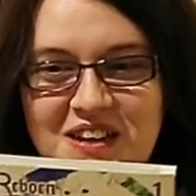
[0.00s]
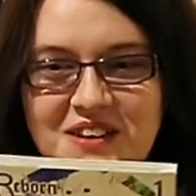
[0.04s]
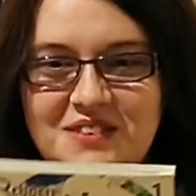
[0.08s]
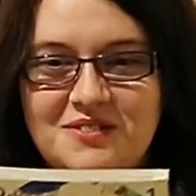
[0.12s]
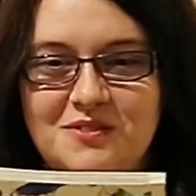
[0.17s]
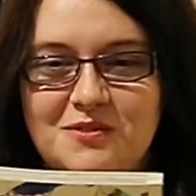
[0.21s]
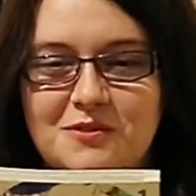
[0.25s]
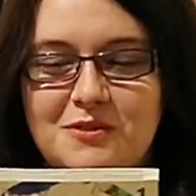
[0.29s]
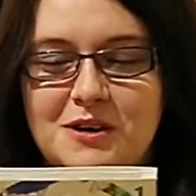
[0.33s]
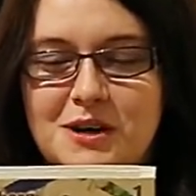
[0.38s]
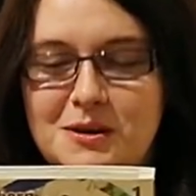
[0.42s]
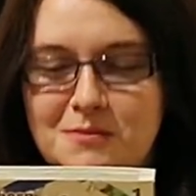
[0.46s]

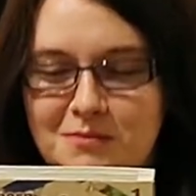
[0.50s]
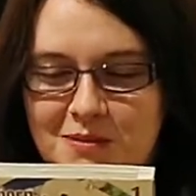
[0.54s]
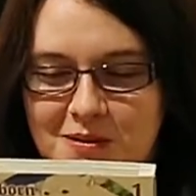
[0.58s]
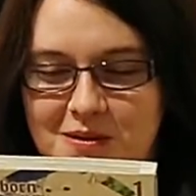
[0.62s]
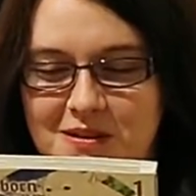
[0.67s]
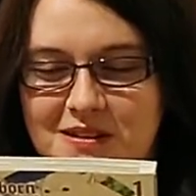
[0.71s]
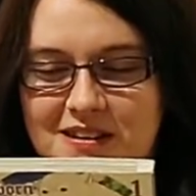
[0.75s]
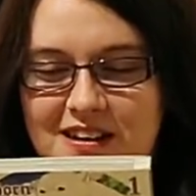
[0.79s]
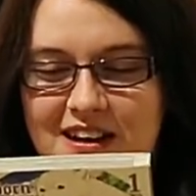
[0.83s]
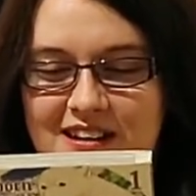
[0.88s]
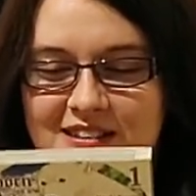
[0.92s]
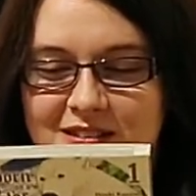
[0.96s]

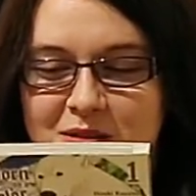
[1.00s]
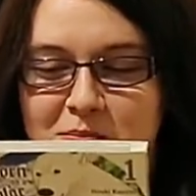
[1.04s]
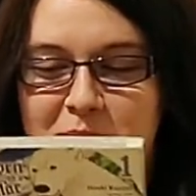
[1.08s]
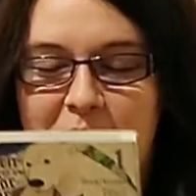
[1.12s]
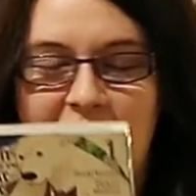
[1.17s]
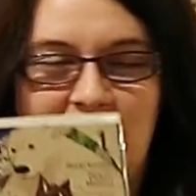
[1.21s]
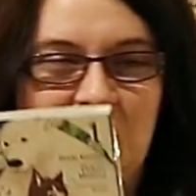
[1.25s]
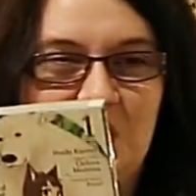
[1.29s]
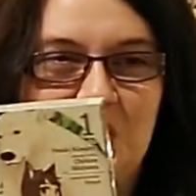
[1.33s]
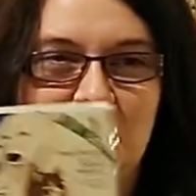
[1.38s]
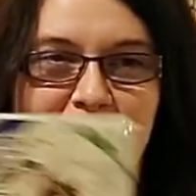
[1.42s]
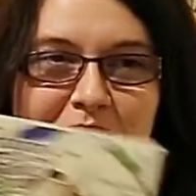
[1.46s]
Reborn as a
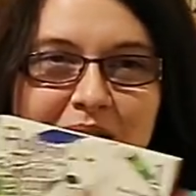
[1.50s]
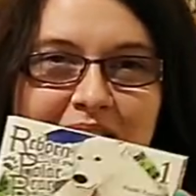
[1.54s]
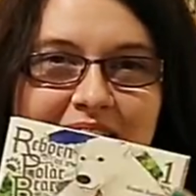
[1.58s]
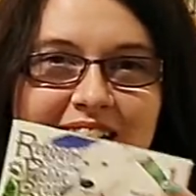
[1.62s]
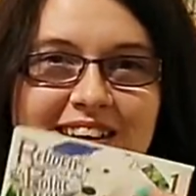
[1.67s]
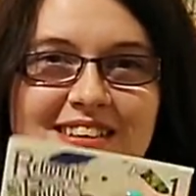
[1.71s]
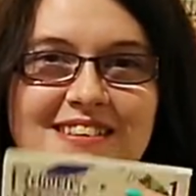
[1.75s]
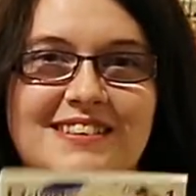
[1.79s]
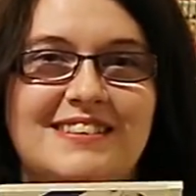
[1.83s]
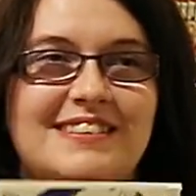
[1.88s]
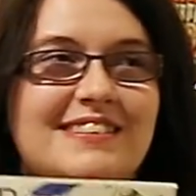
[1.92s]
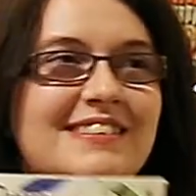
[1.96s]
polar
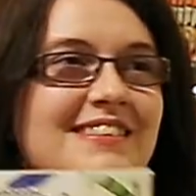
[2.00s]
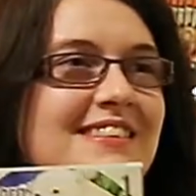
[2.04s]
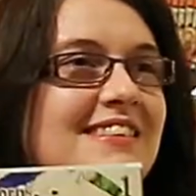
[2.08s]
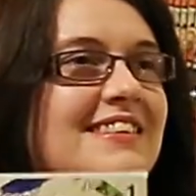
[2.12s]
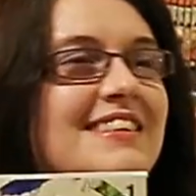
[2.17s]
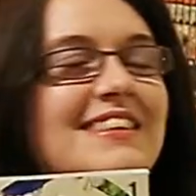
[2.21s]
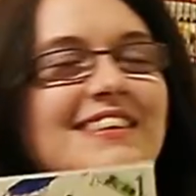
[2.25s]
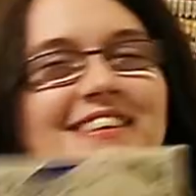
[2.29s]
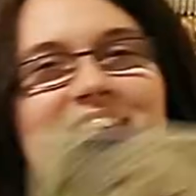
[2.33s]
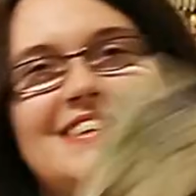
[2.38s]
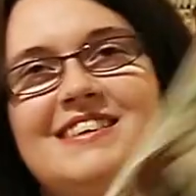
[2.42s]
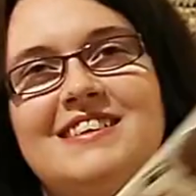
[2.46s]
bear, just,
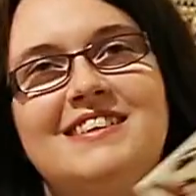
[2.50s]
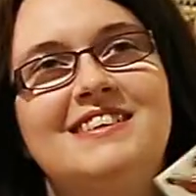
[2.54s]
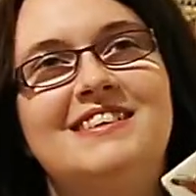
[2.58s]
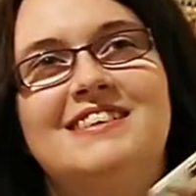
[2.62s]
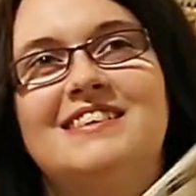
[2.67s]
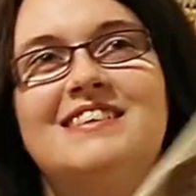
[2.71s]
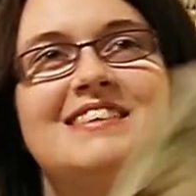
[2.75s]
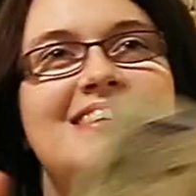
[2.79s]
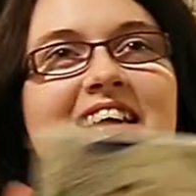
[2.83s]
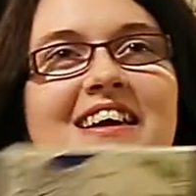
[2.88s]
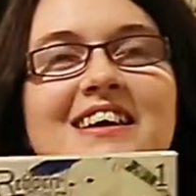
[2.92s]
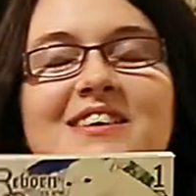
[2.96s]

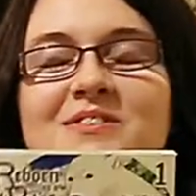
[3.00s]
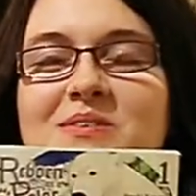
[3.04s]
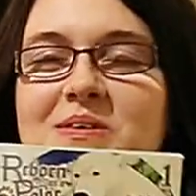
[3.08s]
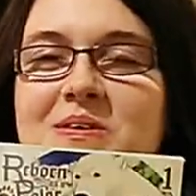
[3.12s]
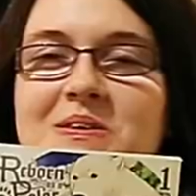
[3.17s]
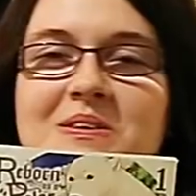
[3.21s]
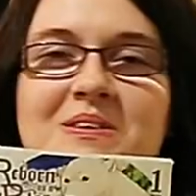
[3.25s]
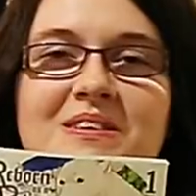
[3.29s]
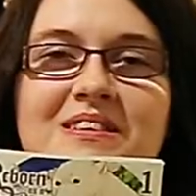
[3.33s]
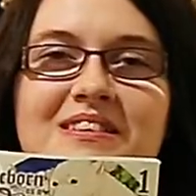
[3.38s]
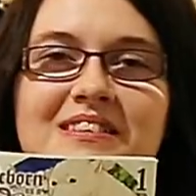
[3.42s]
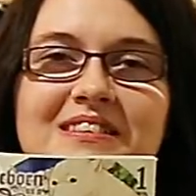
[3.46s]
yeah, of
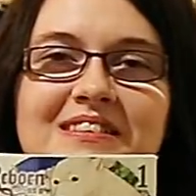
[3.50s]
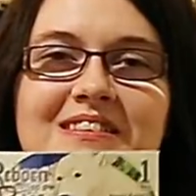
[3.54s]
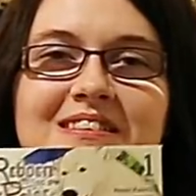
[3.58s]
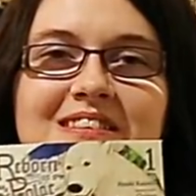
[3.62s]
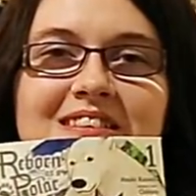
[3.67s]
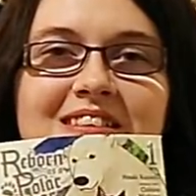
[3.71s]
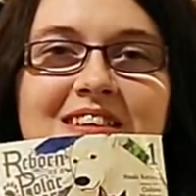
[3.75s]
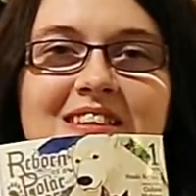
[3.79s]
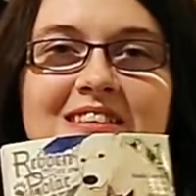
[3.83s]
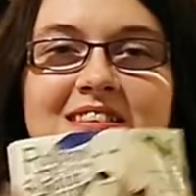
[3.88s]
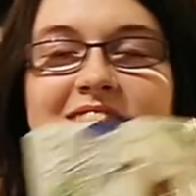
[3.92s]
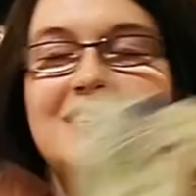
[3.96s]
course.
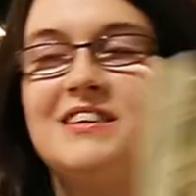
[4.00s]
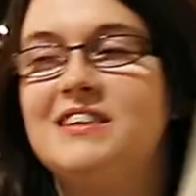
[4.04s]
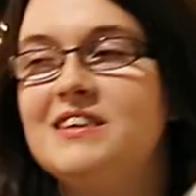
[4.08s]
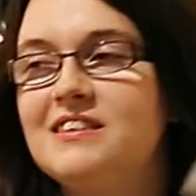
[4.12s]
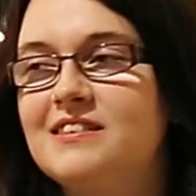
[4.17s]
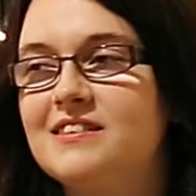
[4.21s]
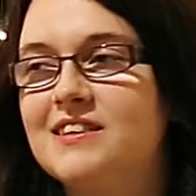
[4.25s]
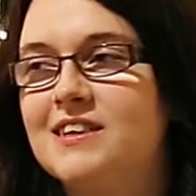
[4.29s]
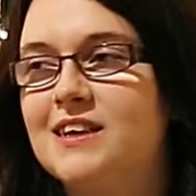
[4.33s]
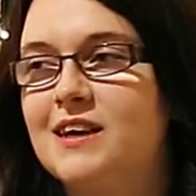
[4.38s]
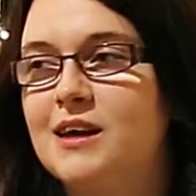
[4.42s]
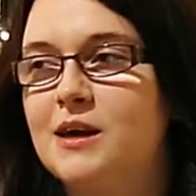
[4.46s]
It's an
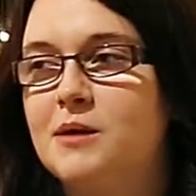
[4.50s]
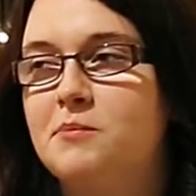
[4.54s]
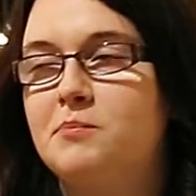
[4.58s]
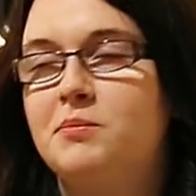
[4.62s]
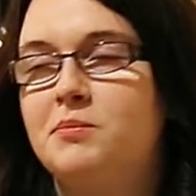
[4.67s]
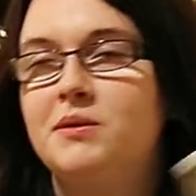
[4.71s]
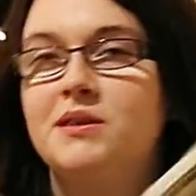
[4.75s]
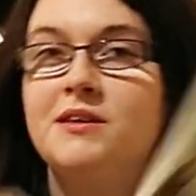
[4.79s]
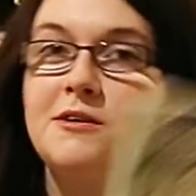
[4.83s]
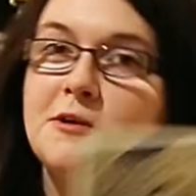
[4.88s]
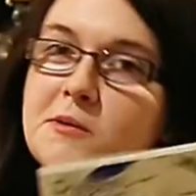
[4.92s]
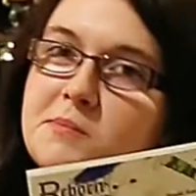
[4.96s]
isekai,
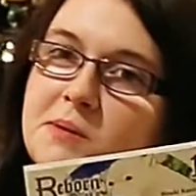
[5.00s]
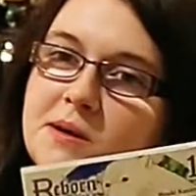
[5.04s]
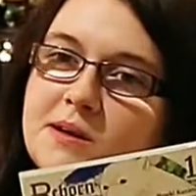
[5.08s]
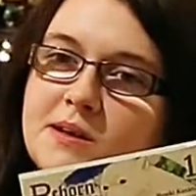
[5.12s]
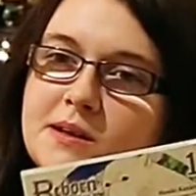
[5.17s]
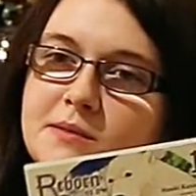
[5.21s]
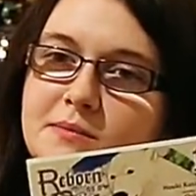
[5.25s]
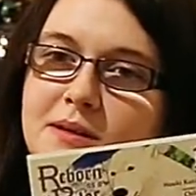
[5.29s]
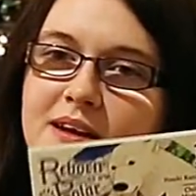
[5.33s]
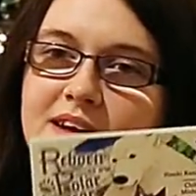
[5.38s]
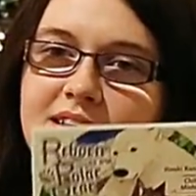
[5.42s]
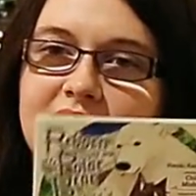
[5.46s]
but they're a
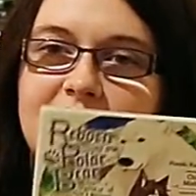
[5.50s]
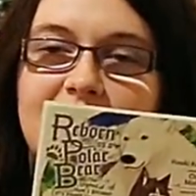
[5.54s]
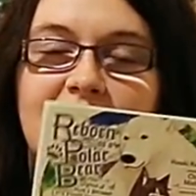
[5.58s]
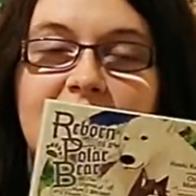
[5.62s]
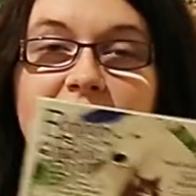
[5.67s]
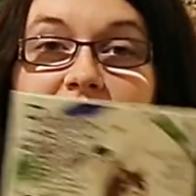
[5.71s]
polar bear. I